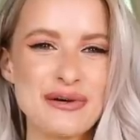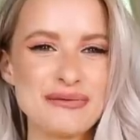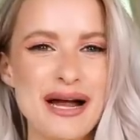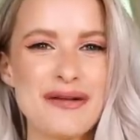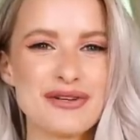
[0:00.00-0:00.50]

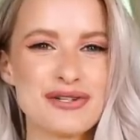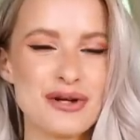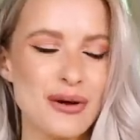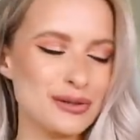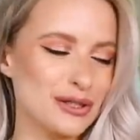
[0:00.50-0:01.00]
around the
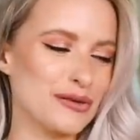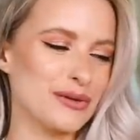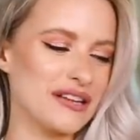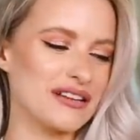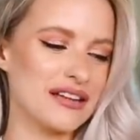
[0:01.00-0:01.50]
shoulders
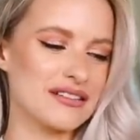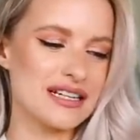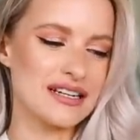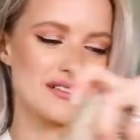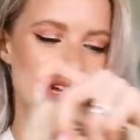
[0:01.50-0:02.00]
with this
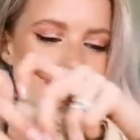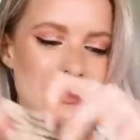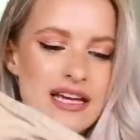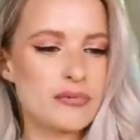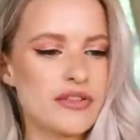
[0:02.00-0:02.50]
elastic
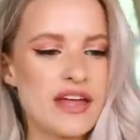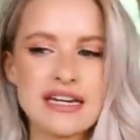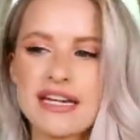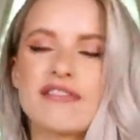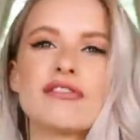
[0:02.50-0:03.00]
style, but
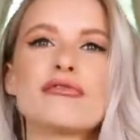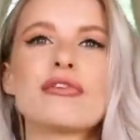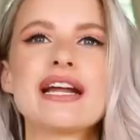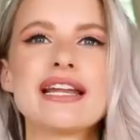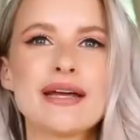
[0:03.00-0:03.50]
then gives a
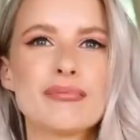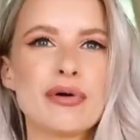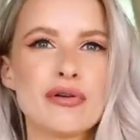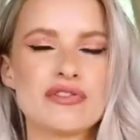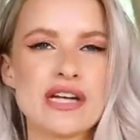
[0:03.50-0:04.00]
really
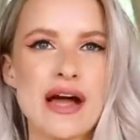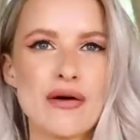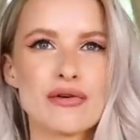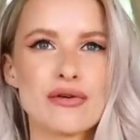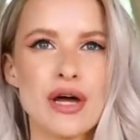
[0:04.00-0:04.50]
puffed
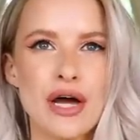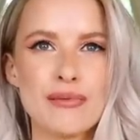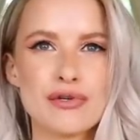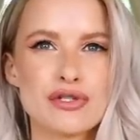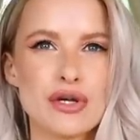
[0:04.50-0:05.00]
out
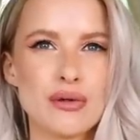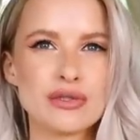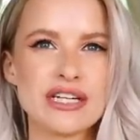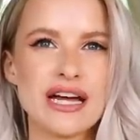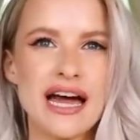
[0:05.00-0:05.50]
um,
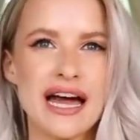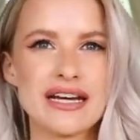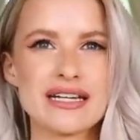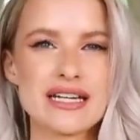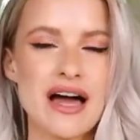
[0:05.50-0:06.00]
shoulder
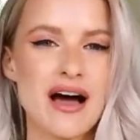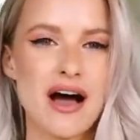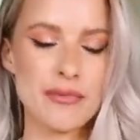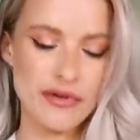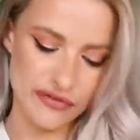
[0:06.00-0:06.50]
and
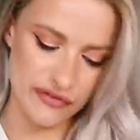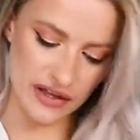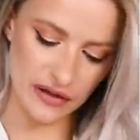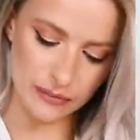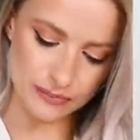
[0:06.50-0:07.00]
arm
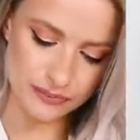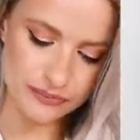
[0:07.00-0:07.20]
feel.